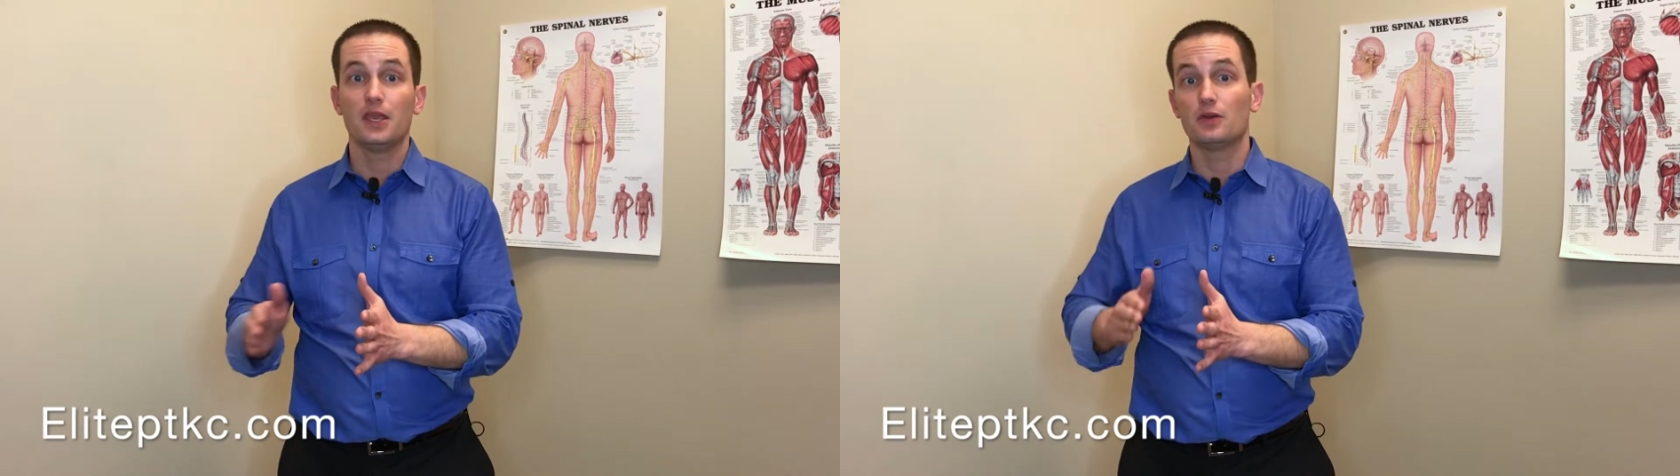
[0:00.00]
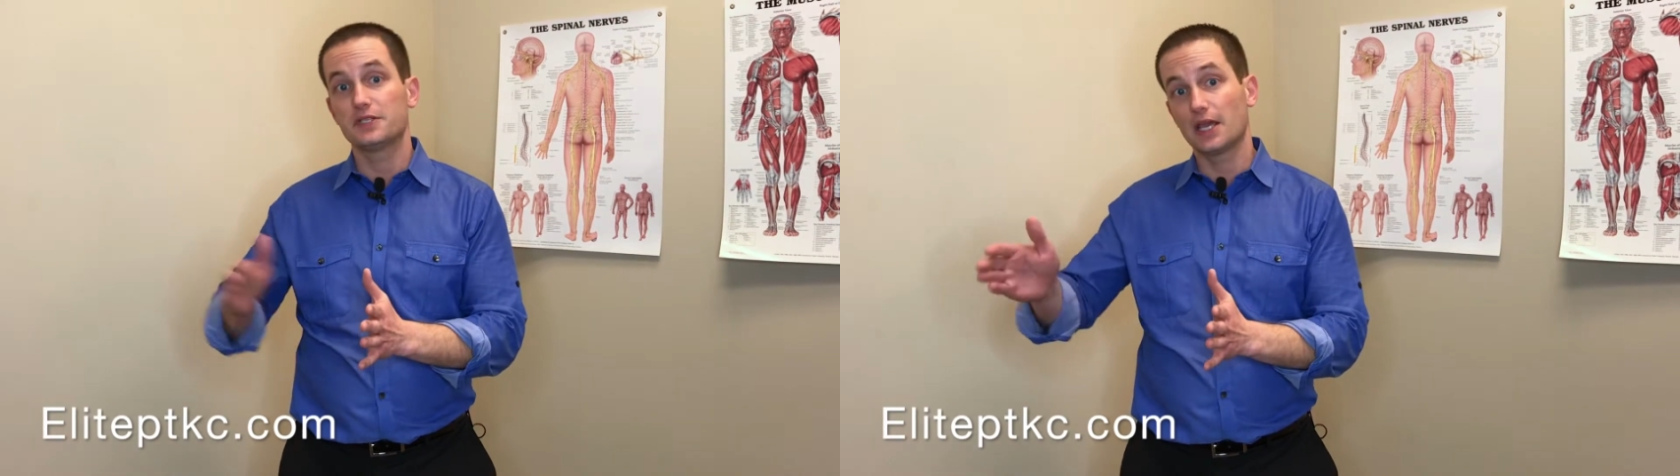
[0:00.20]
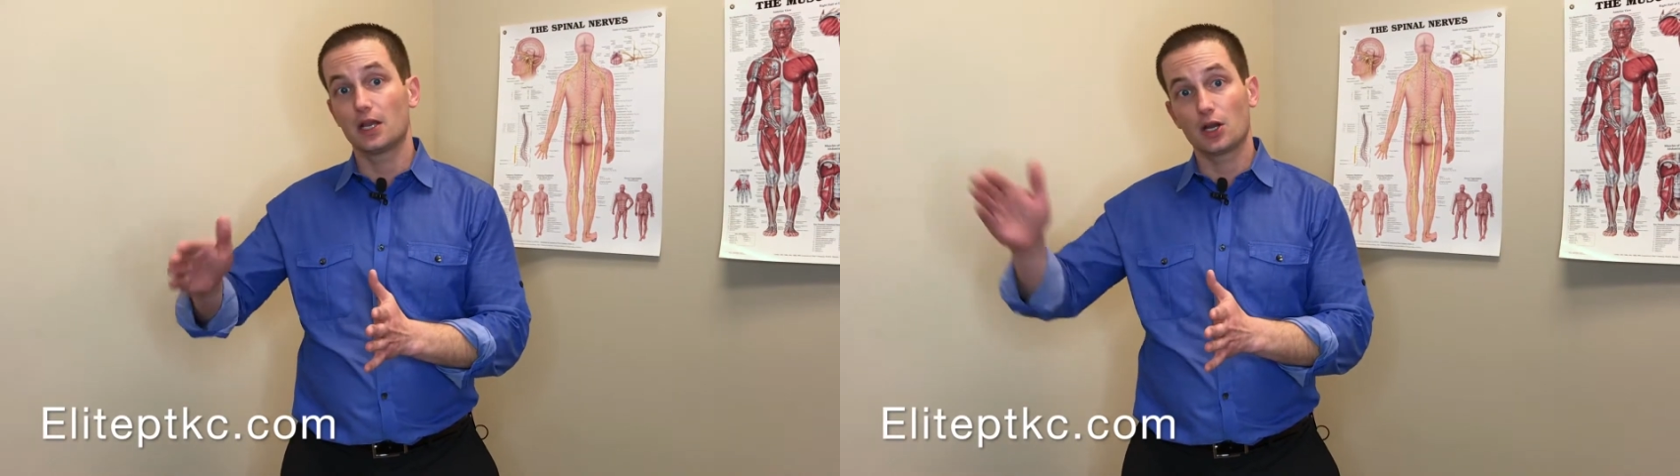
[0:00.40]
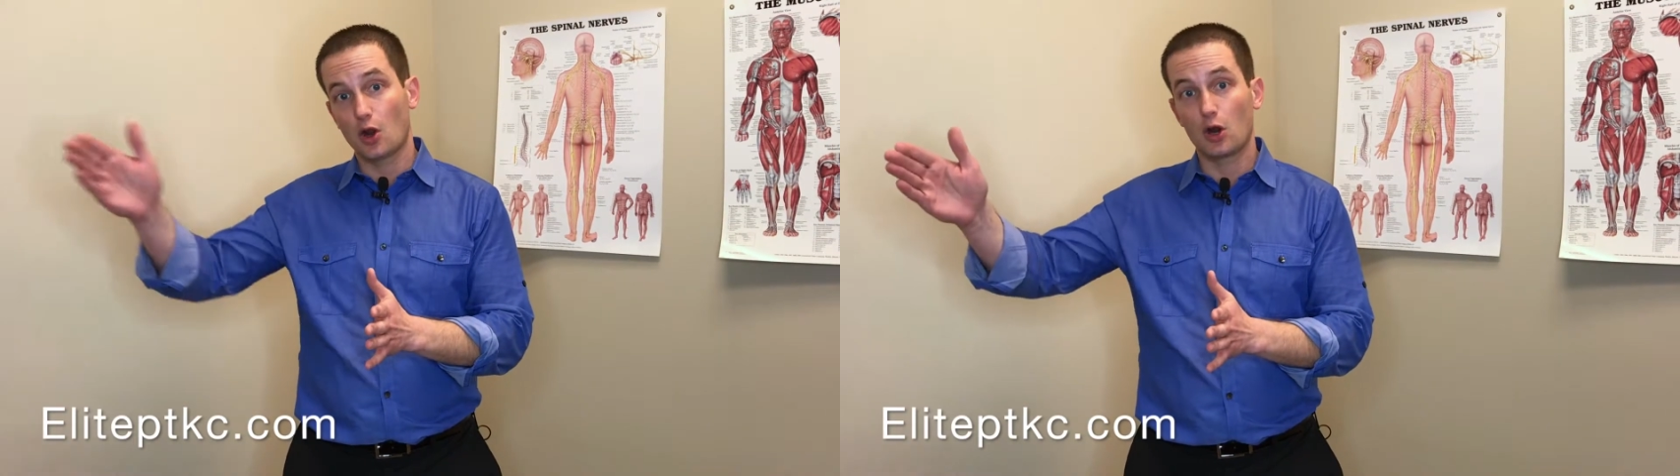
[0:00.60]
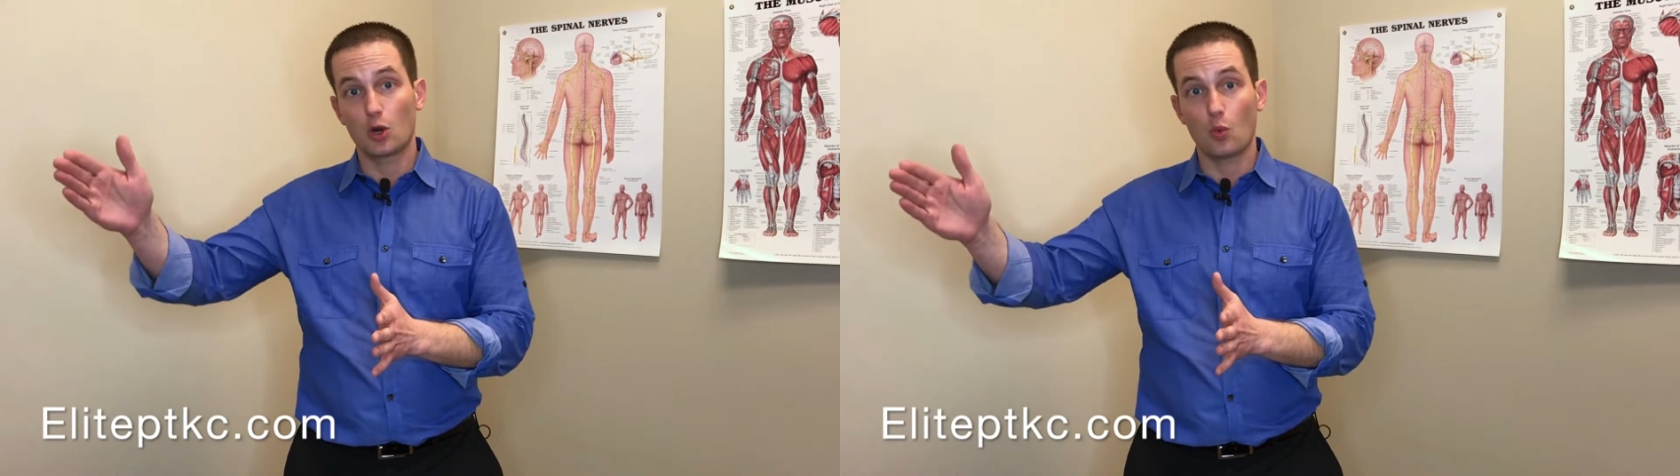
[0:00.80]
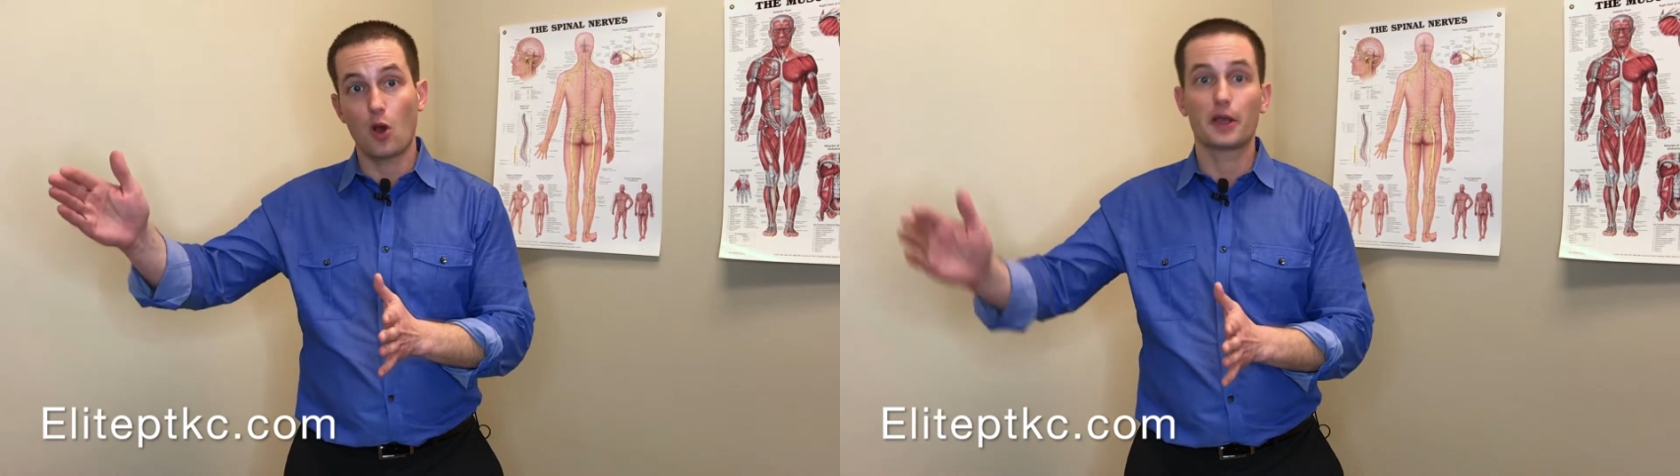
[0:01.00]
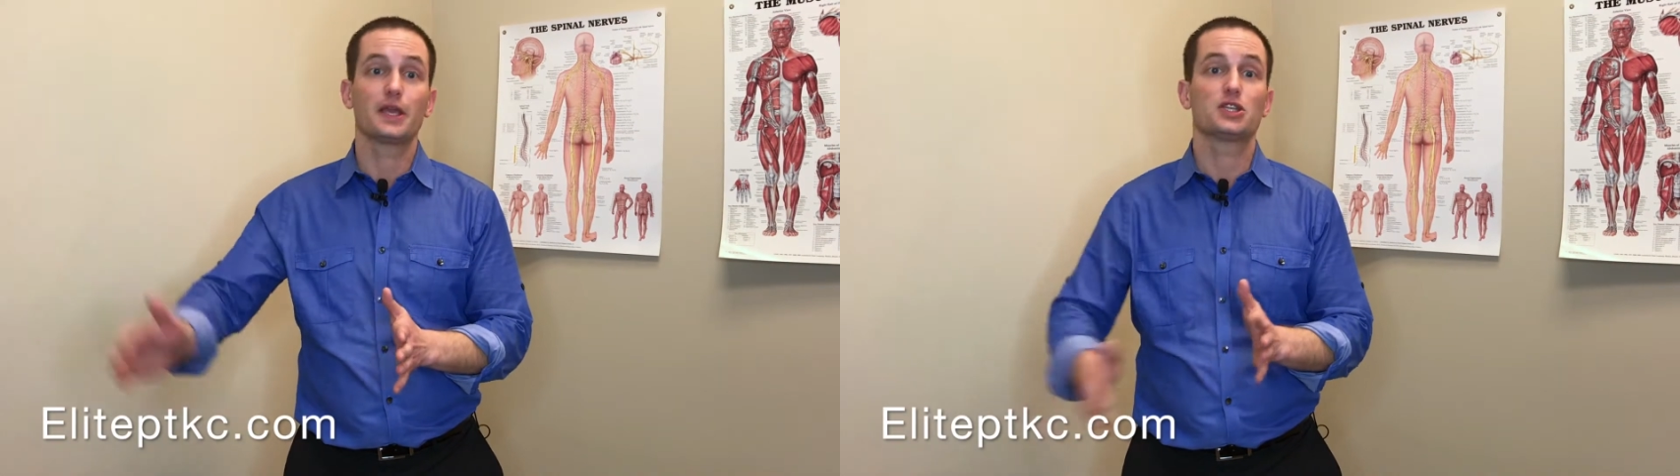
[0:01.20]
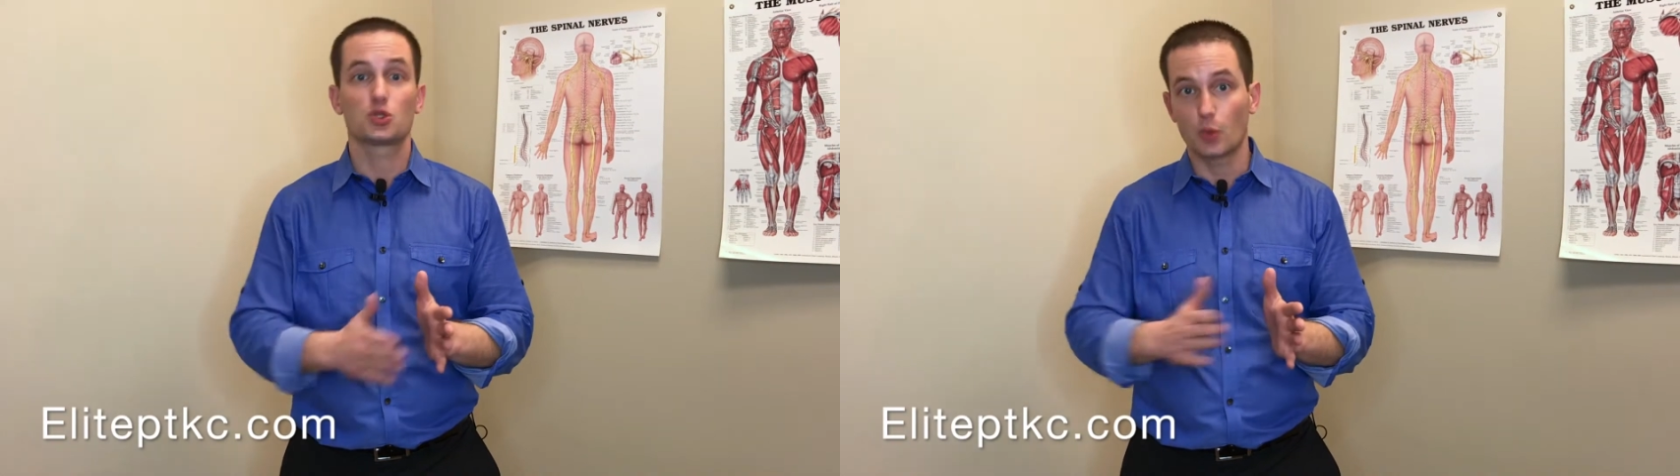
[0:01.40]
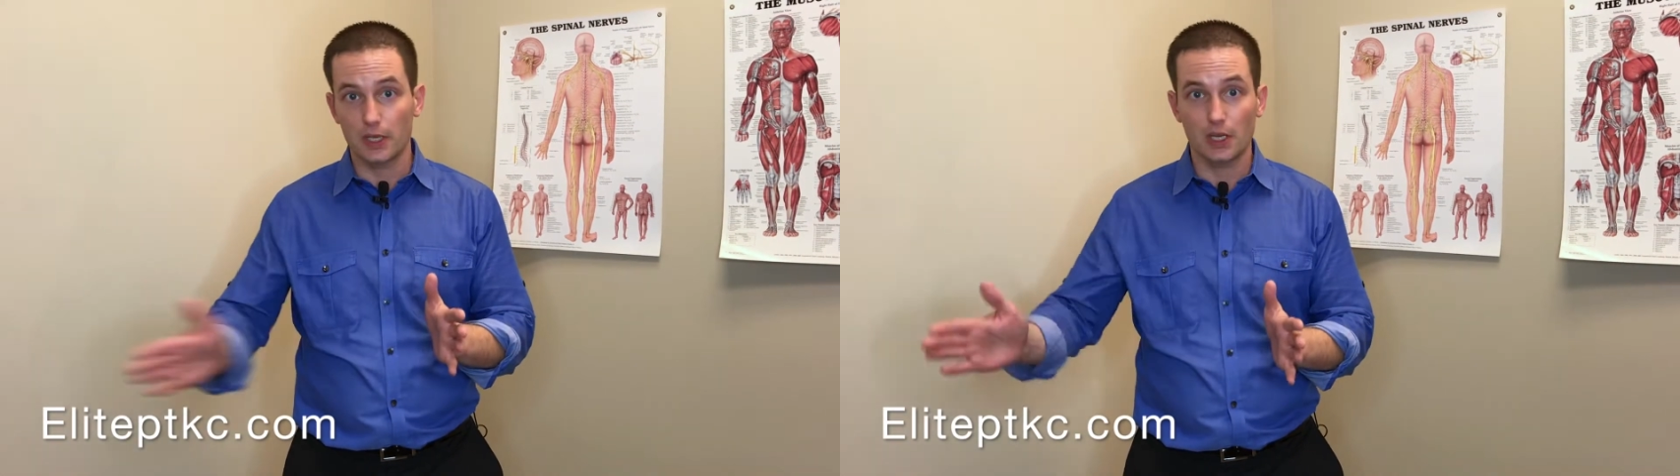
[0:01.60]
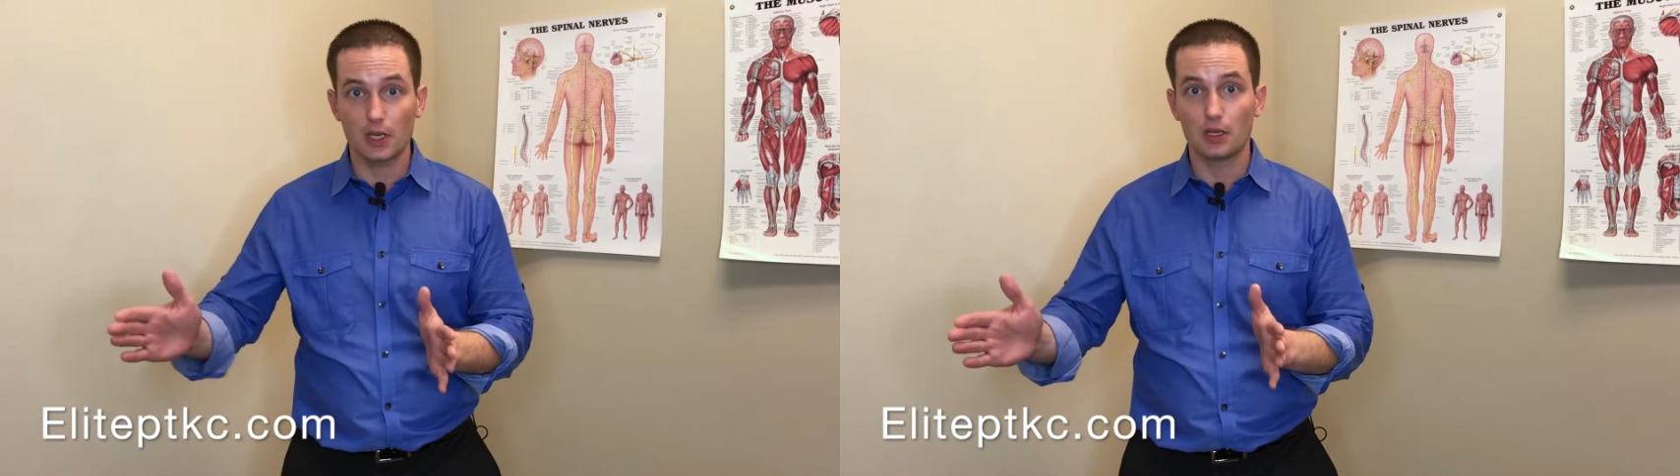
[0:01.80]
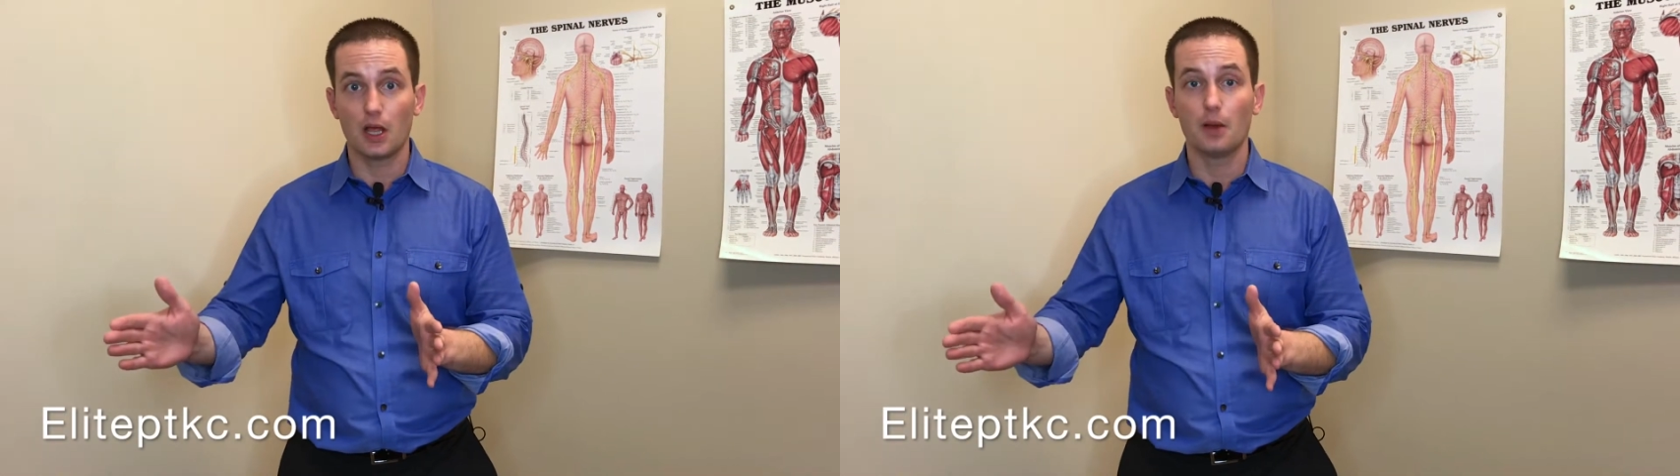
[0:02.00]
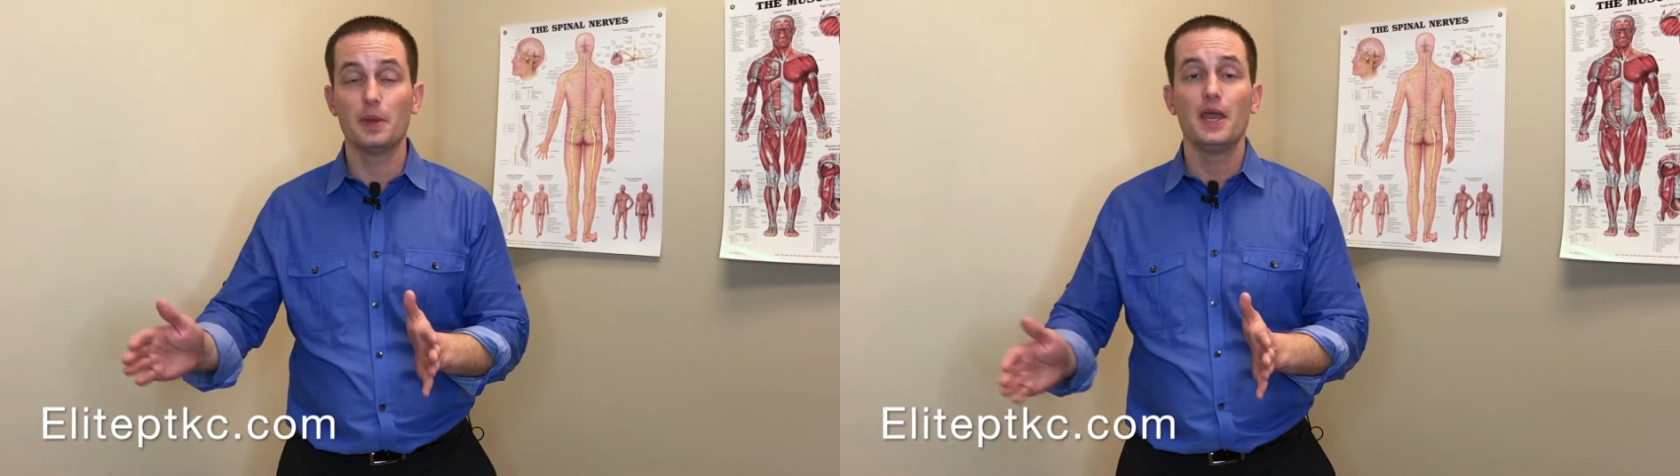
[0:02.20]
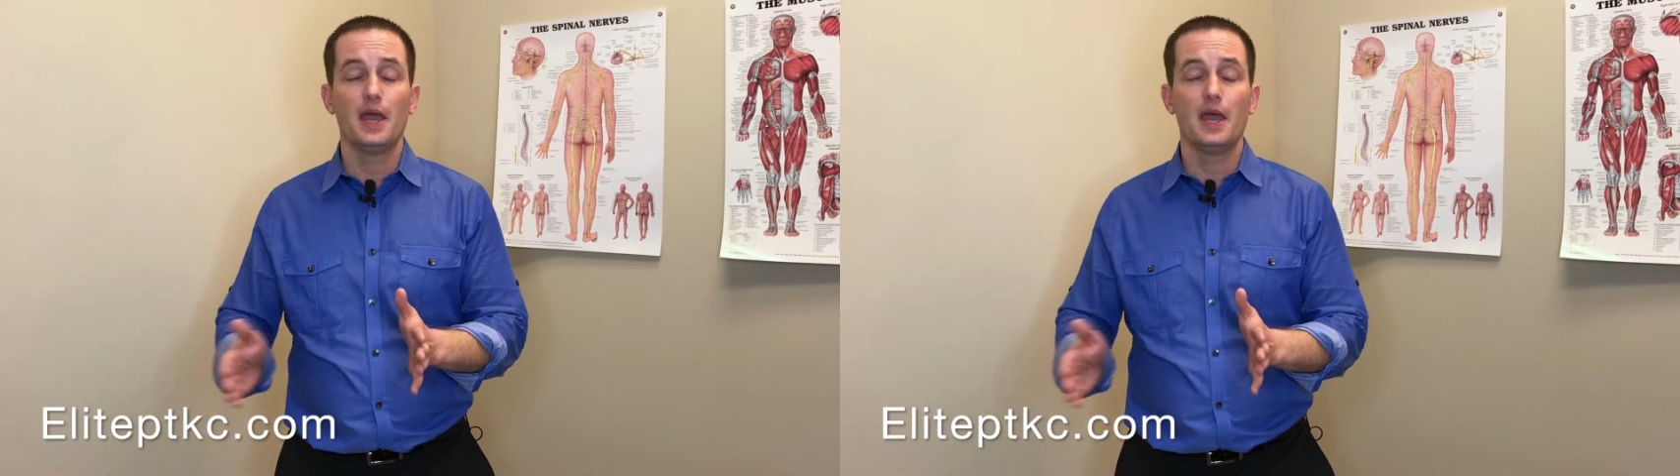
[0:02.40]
either taking a cart or walking, swinging club,